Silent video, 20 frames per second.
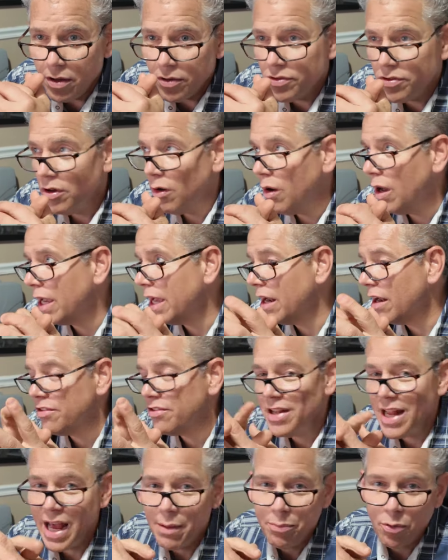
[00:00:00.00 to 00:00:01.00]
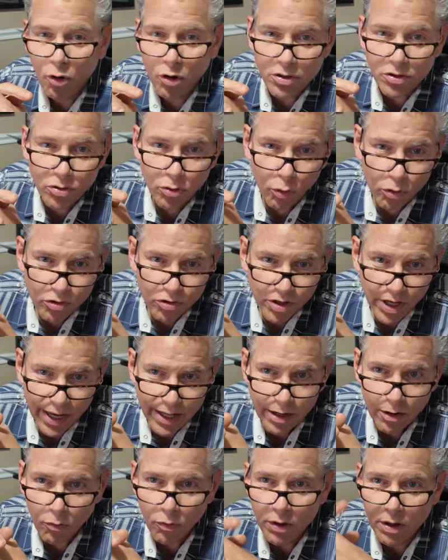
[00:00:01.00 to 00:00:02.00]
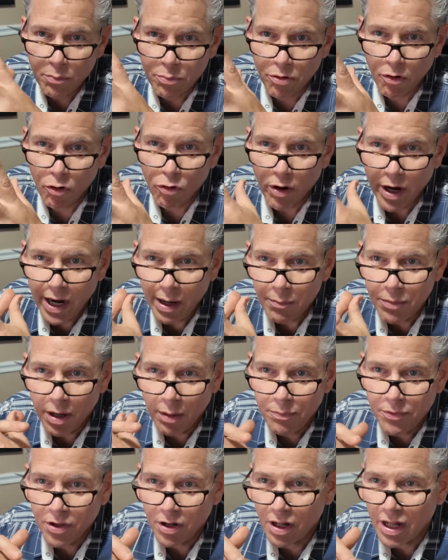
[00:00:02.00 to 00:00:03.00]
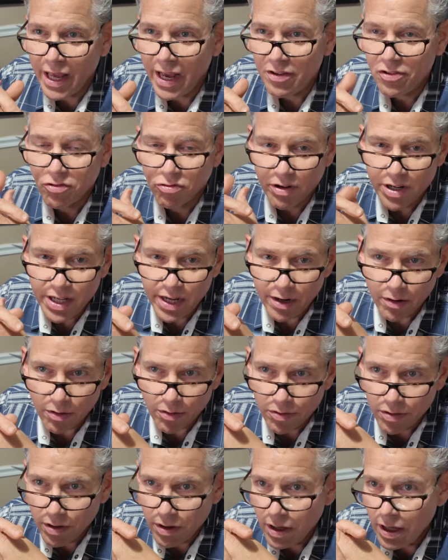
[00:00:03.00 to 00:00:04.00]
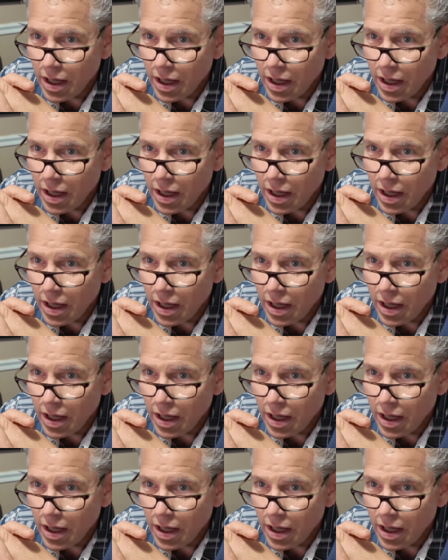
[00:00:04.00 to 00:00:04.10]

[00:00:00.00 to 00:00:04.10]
So I got a Snap-on tool scanner with programmed up to the last 3 years.